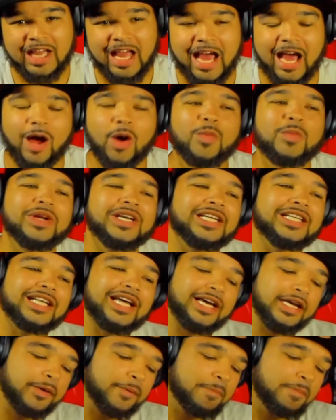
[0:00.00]
How
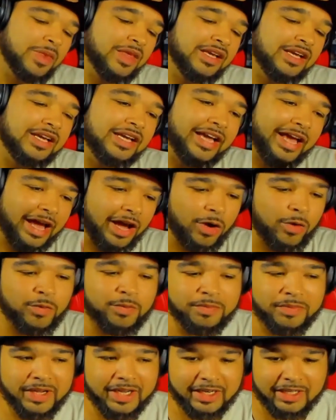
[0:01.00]

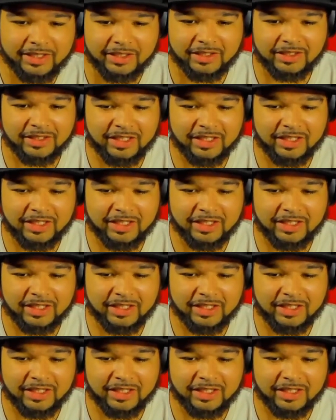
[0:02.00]
many,